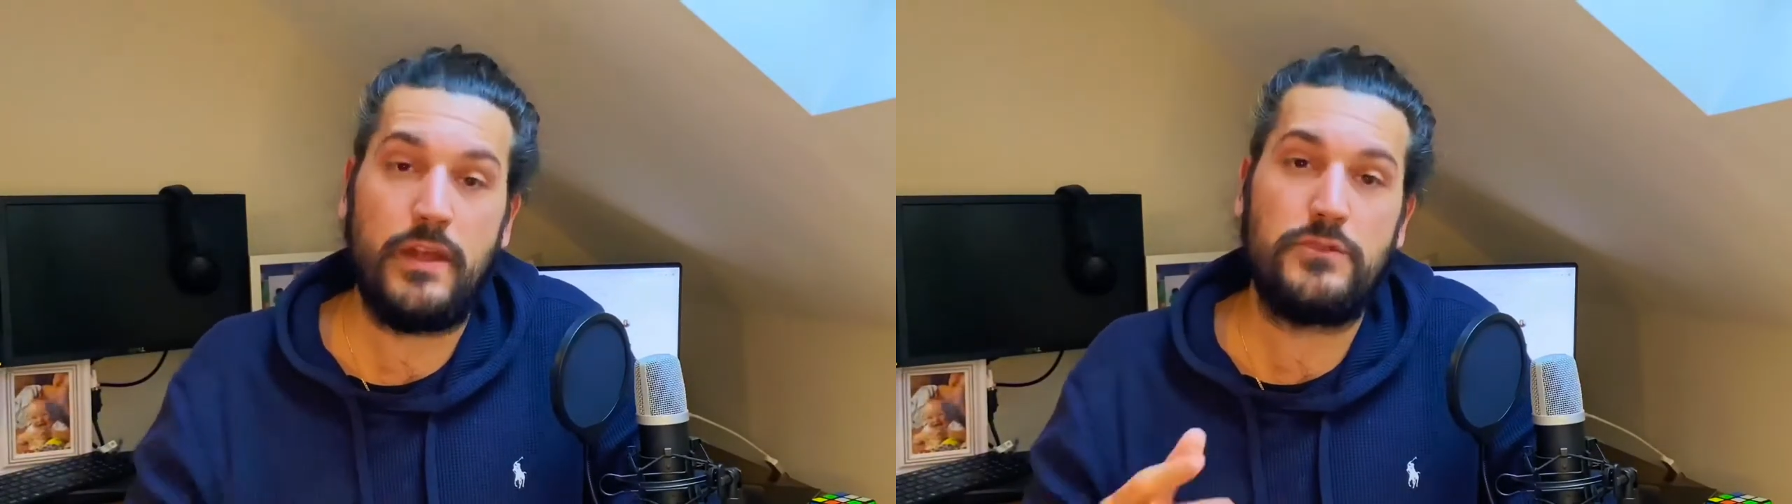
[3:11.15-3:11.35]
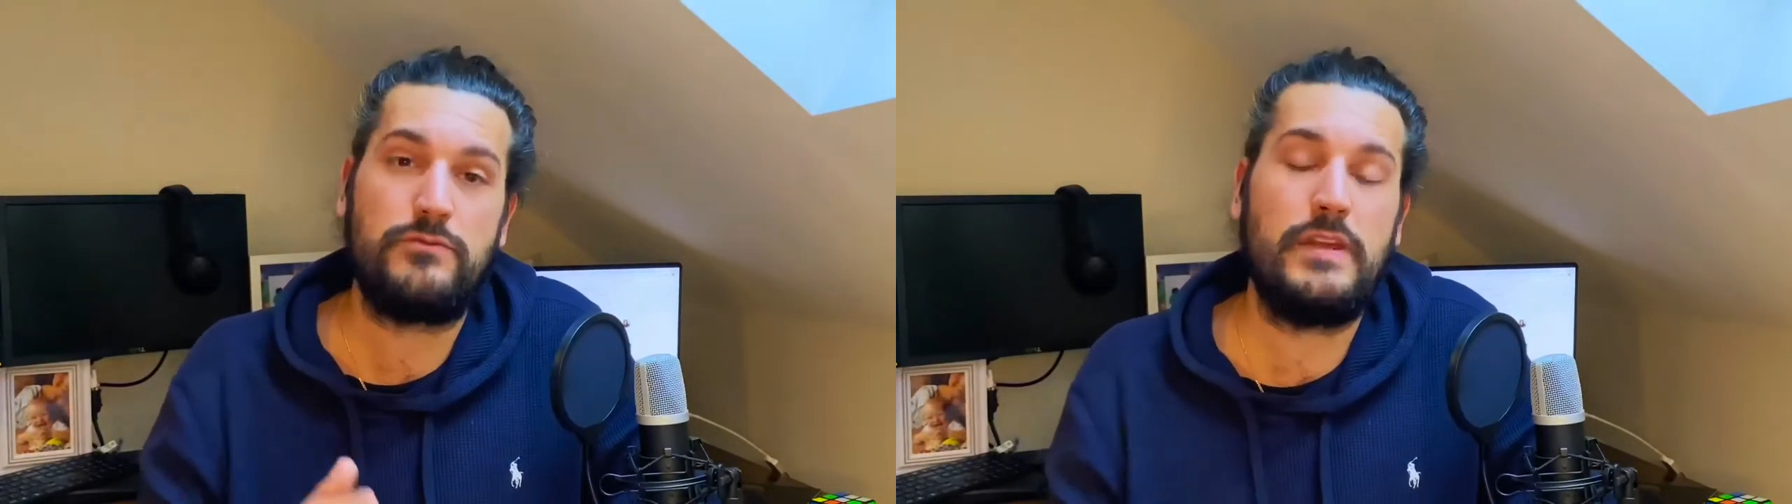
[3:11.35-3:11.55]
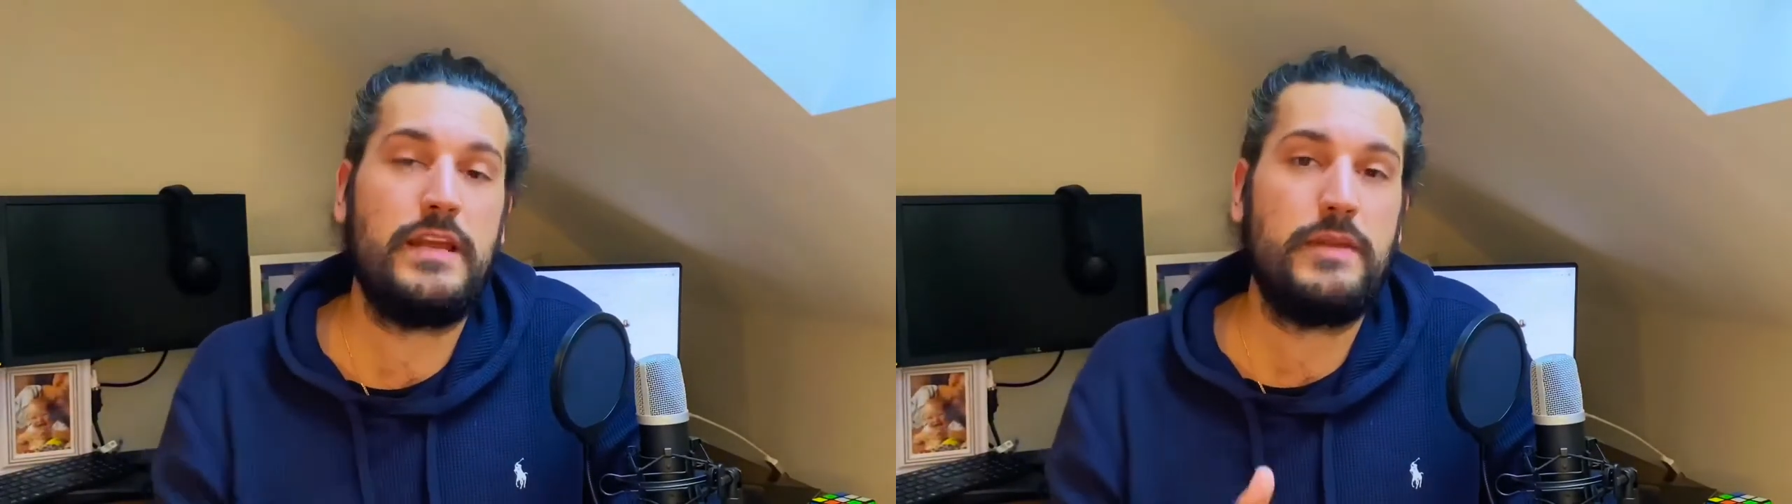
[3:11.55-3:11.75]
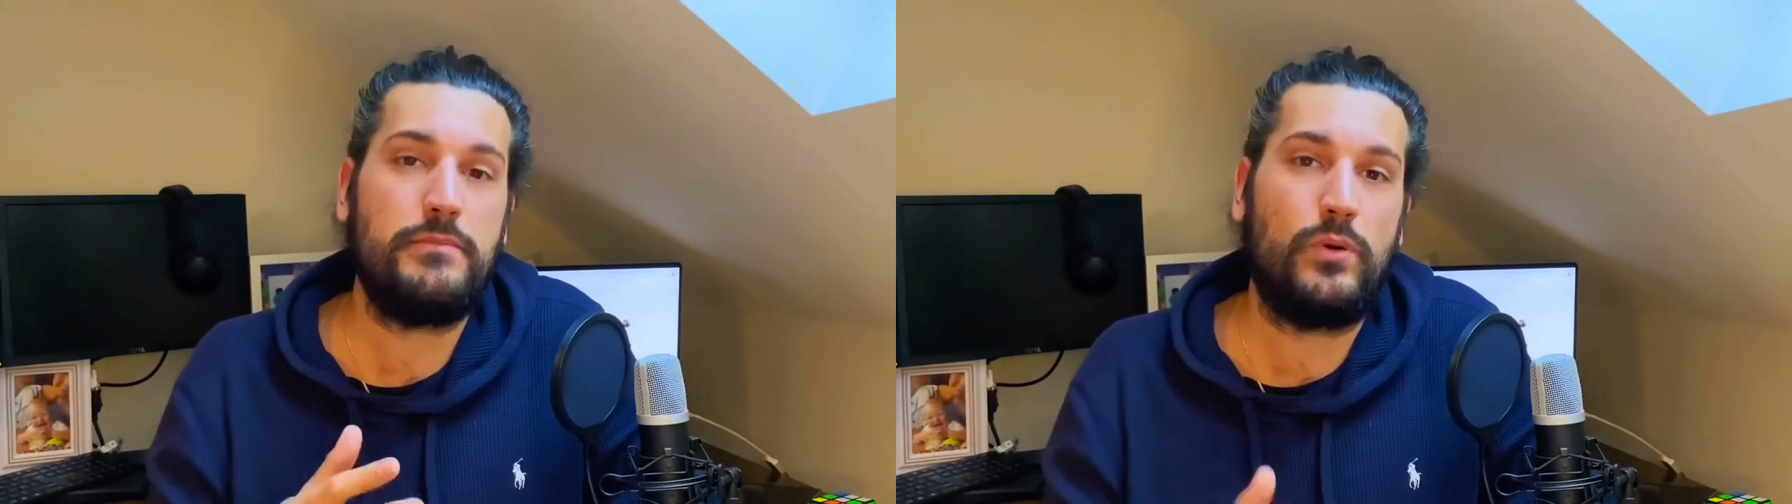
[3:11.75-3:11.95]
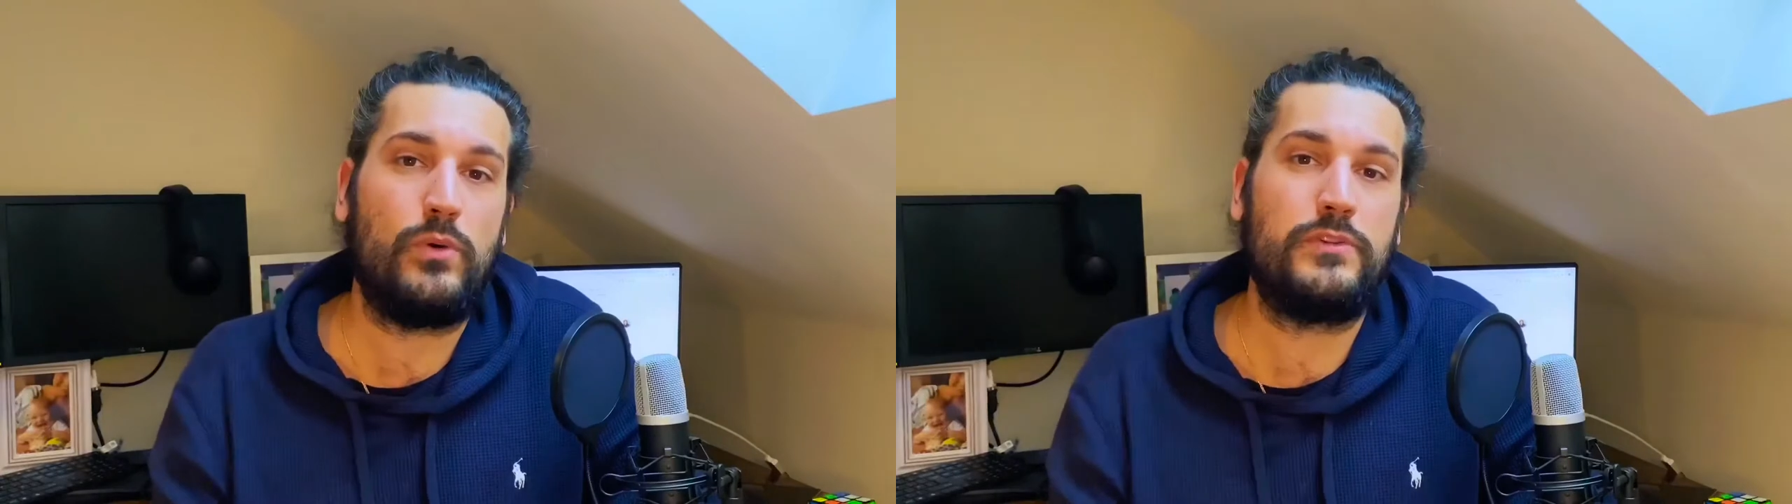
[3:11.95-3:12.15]
Now, it's really
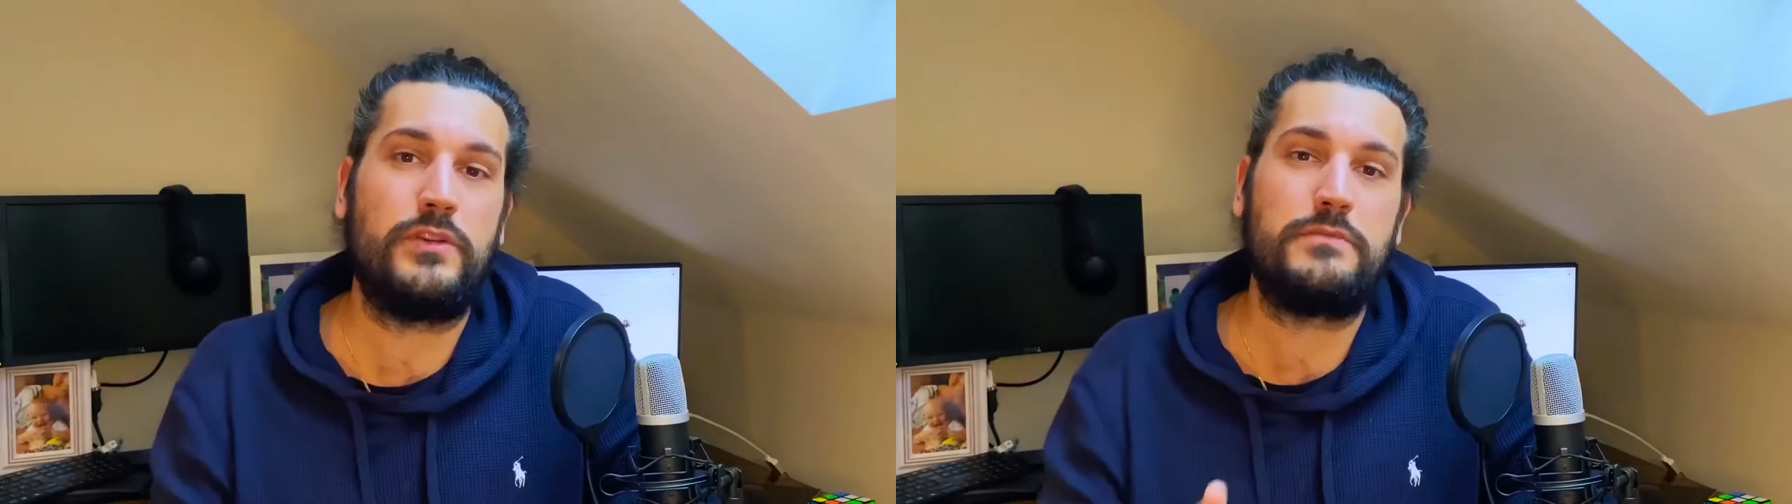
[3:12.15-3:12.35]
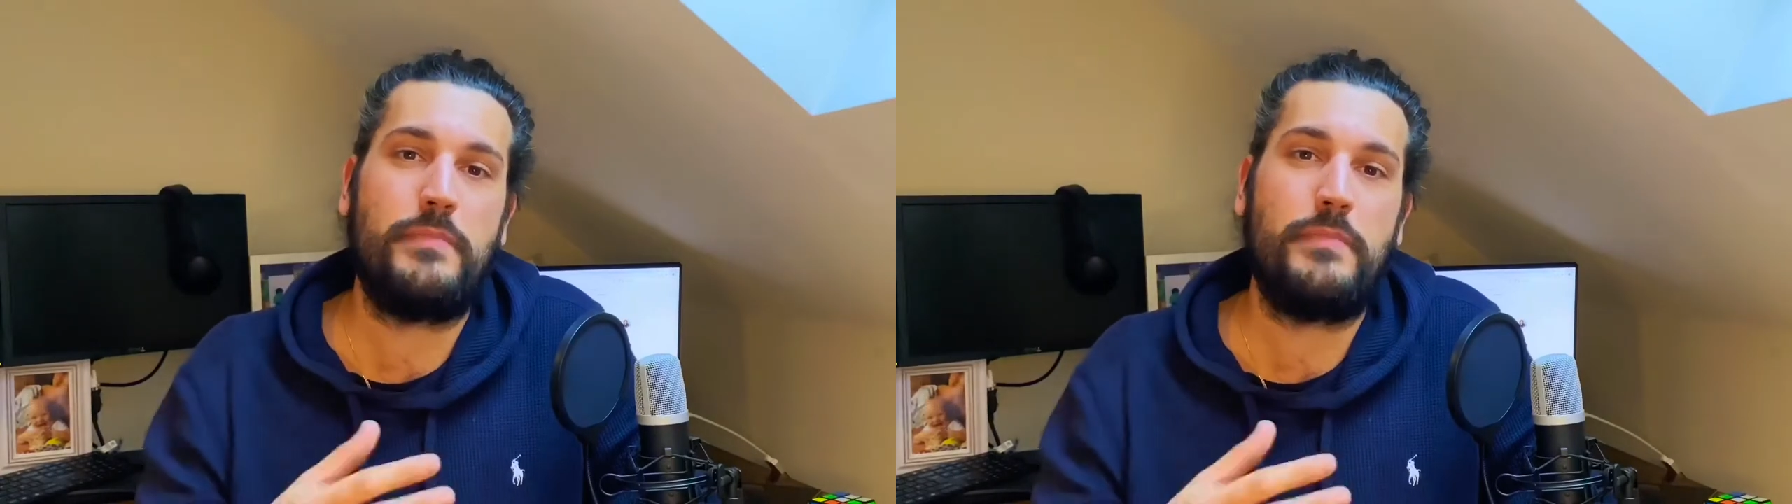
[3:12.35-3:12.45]
important as